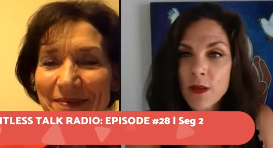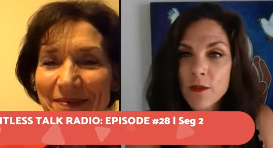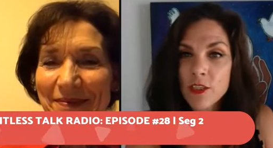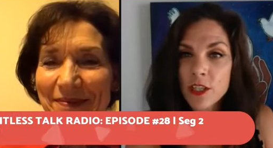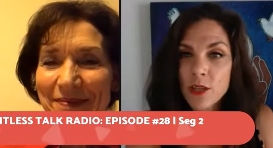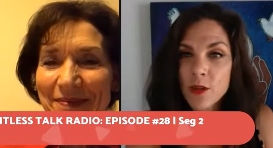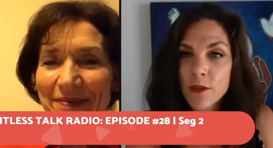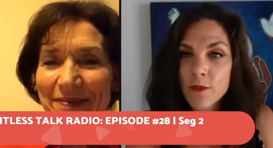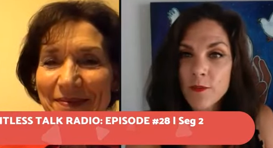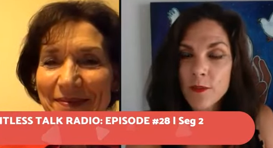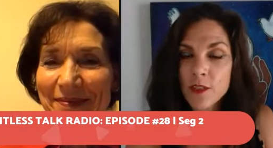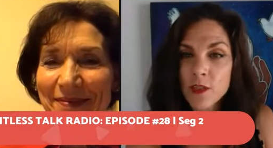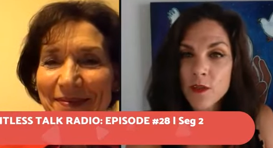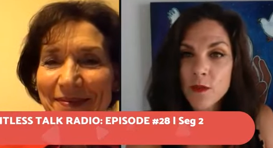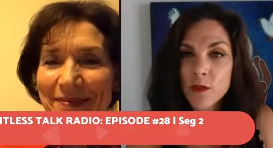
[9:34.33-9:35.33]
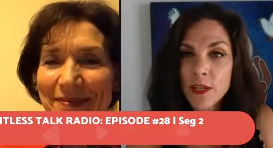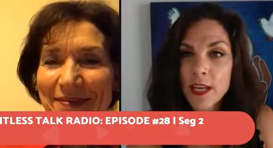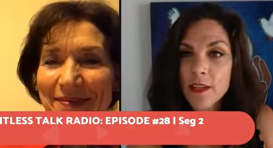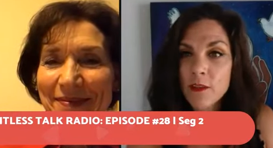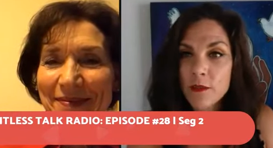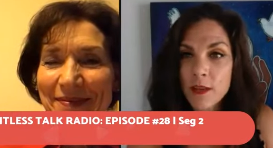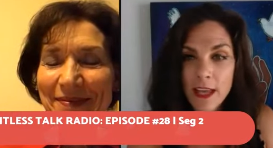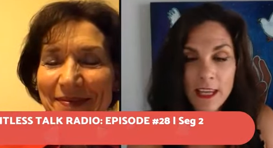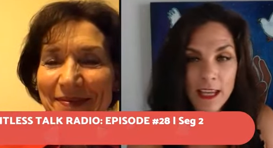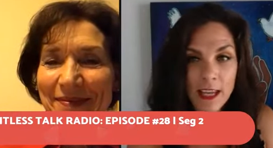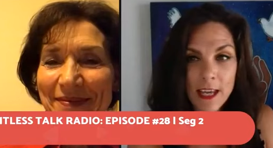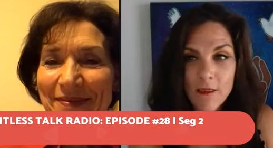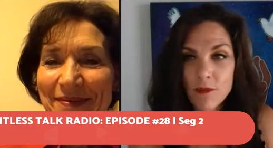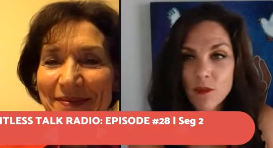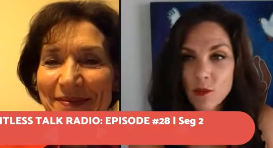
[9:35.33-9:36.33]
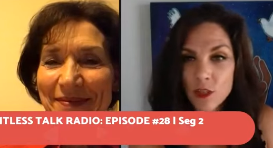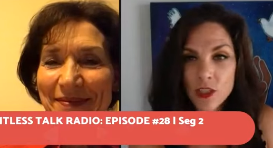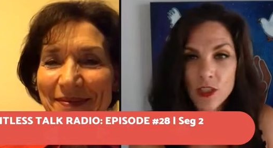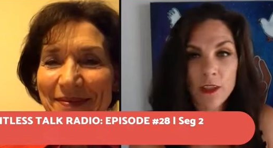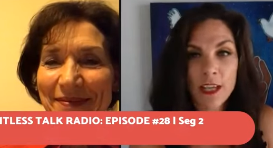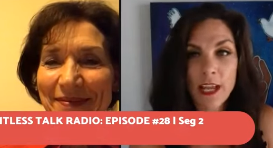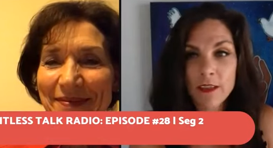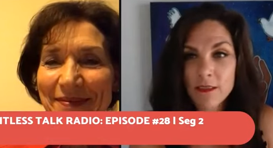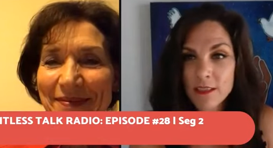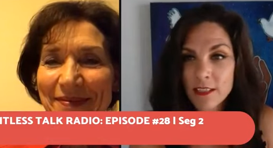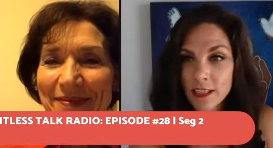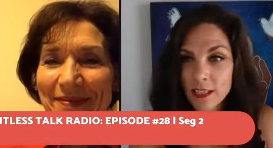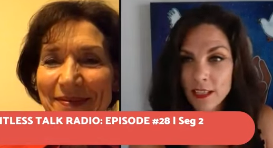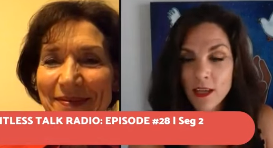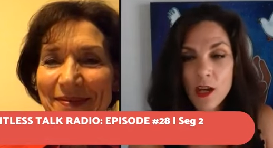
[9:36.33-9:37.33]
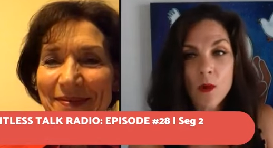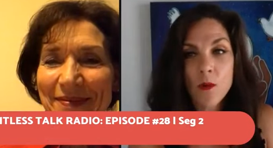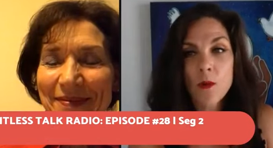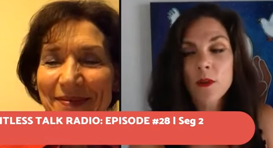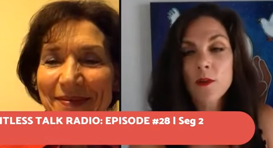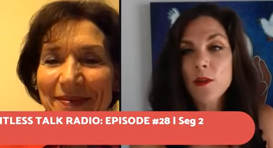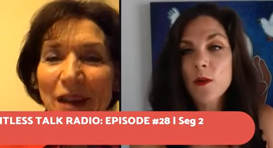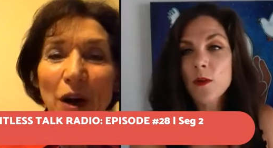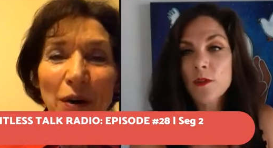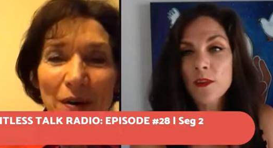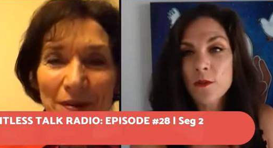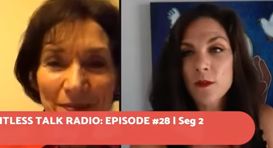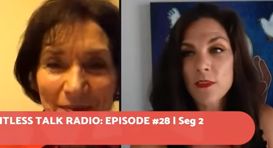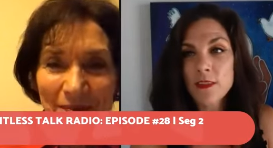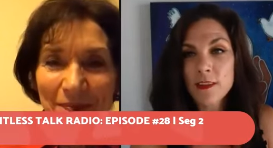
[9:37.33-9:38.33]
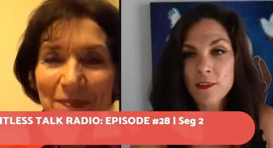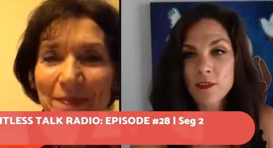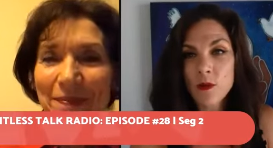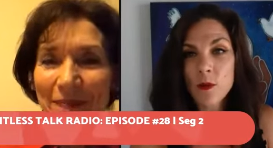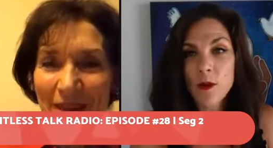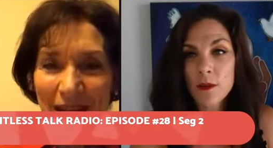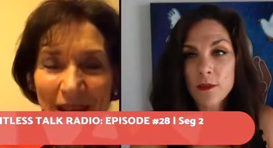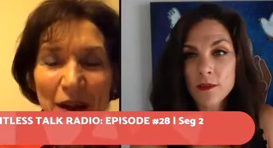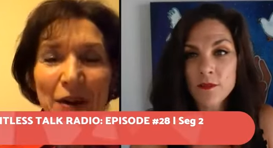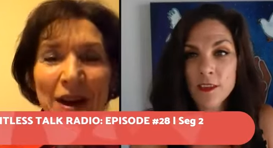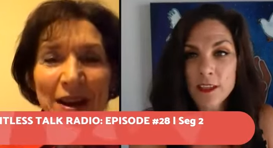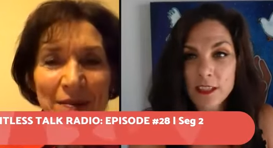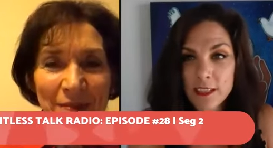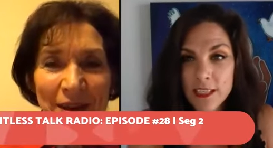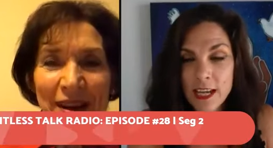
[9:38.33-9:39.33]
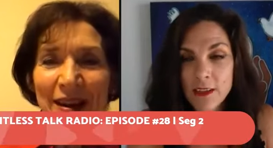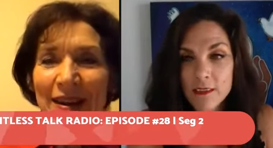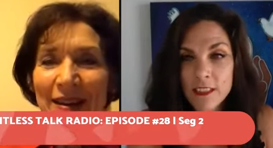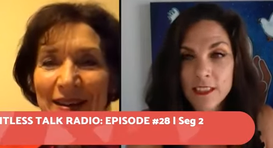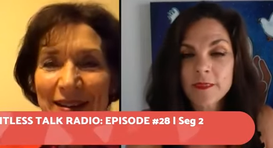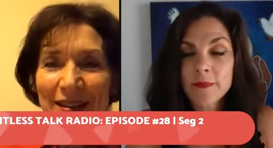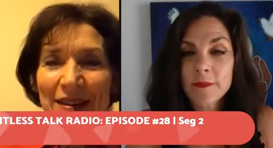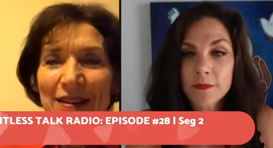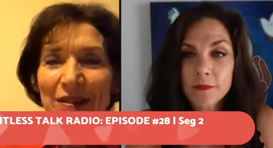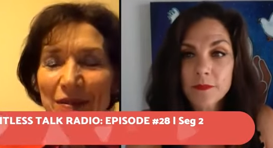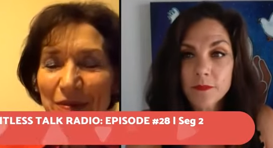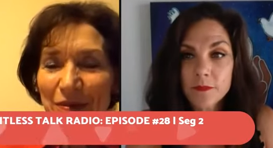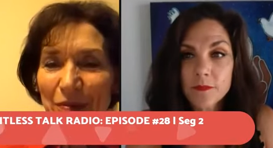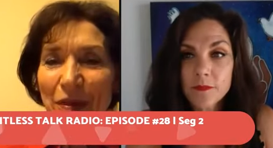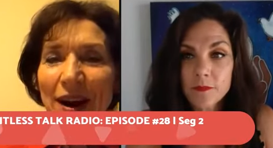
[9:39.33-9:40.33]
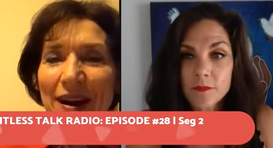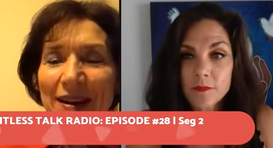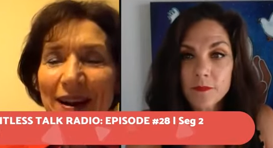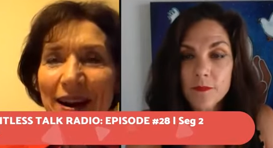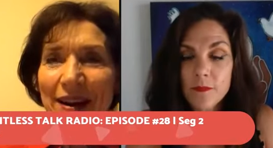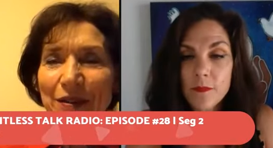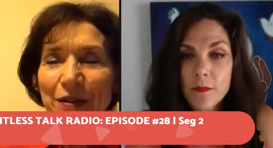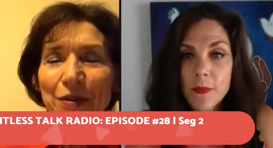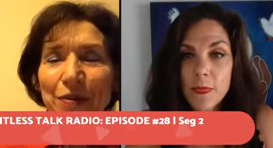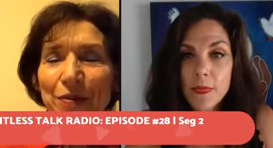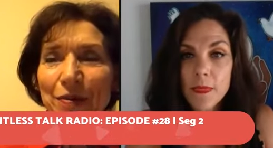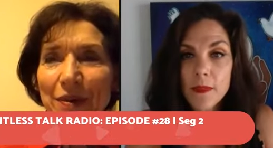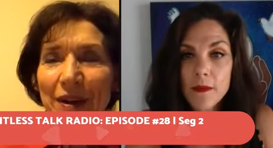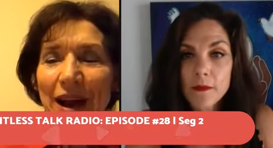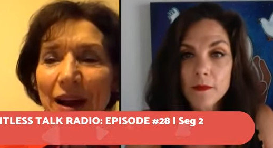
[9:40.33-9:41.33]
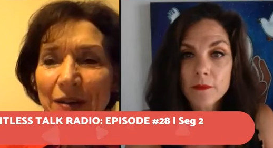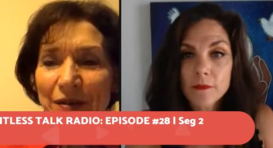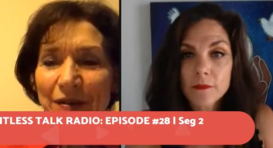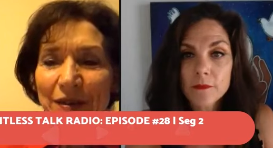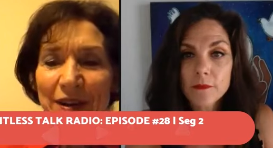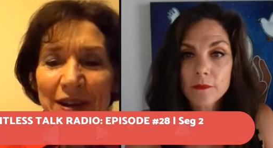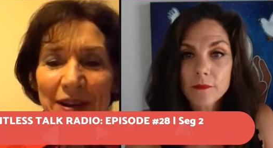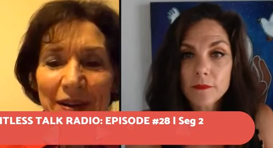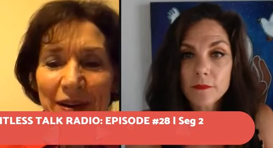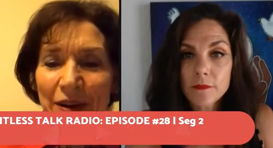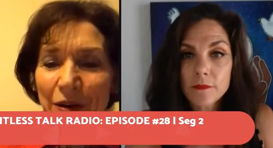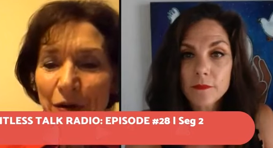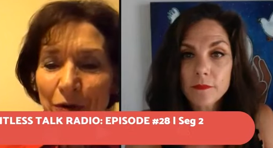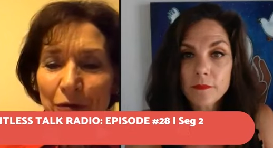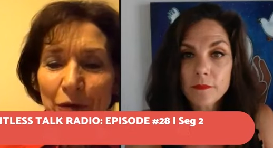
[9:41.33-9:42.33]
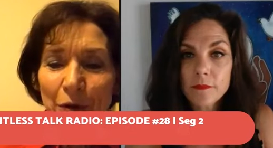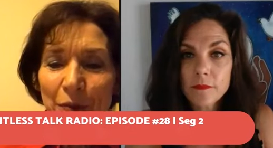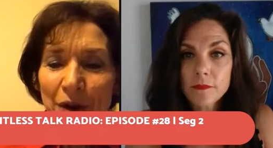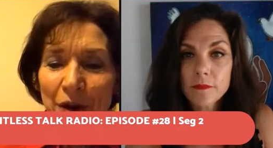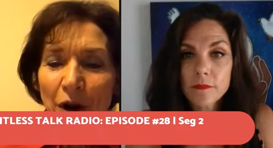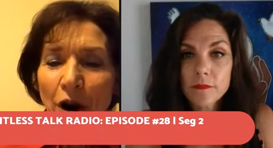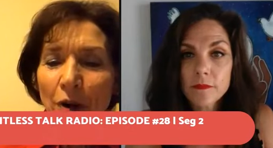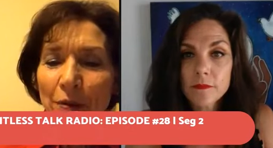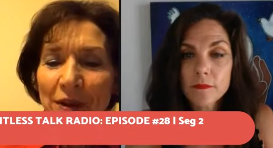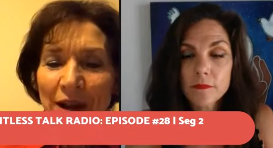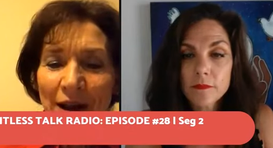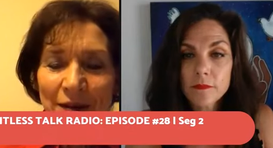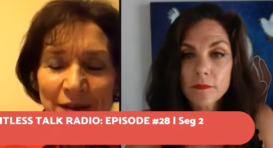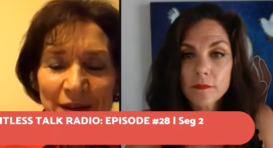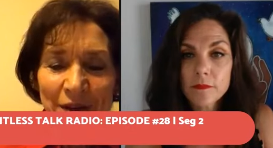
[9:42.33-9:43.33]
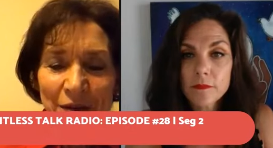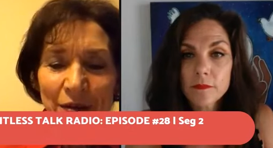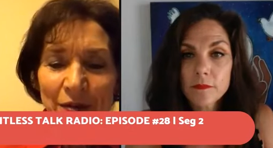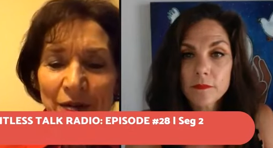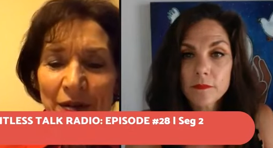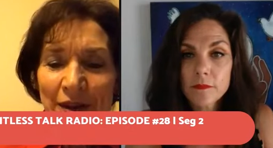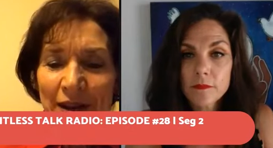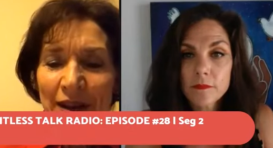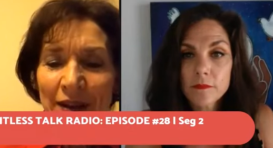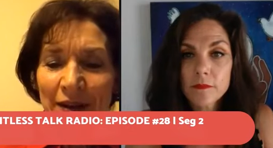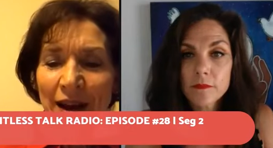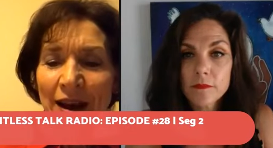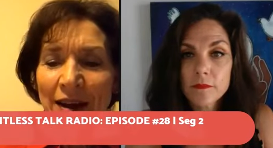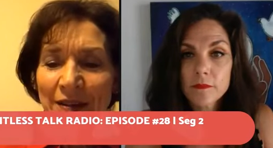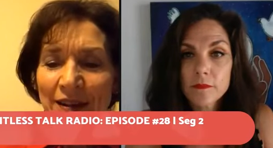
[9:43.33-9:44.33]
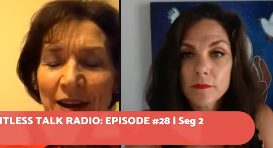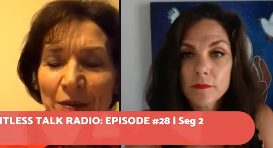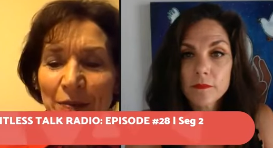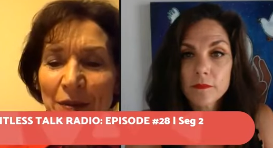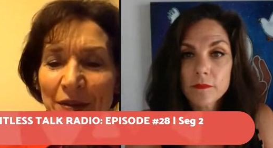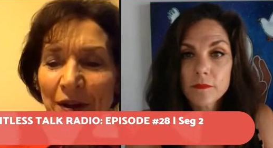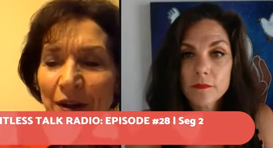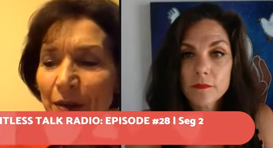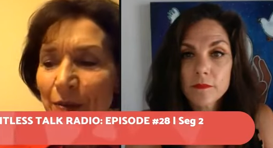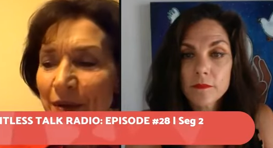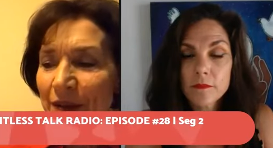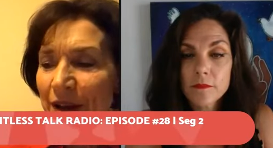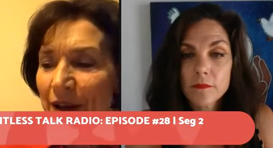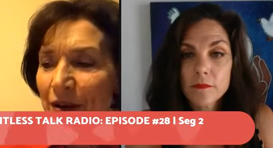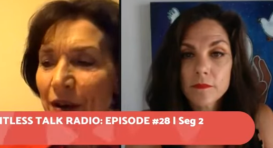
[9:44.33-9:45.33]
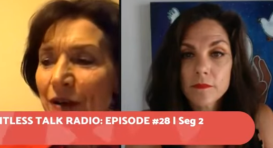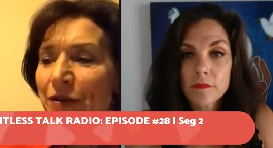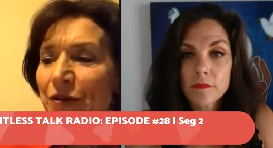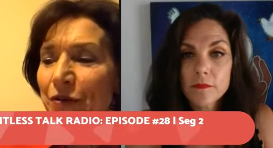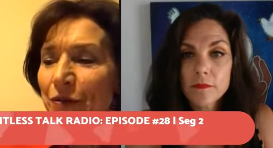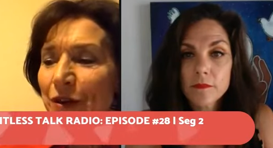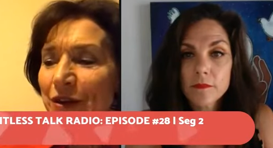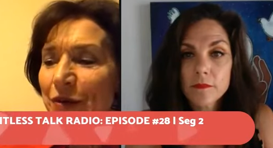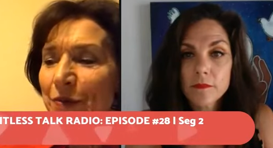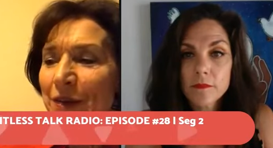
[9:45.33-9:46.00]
Speaker 1: out to you to to get any kind of nutritional counseling? Work with you with, with essential oils, fitness counseling.
Speaker 2: Right. I do counseling, you know, from the Karma Life Center, so they can contact me there, but they can also reach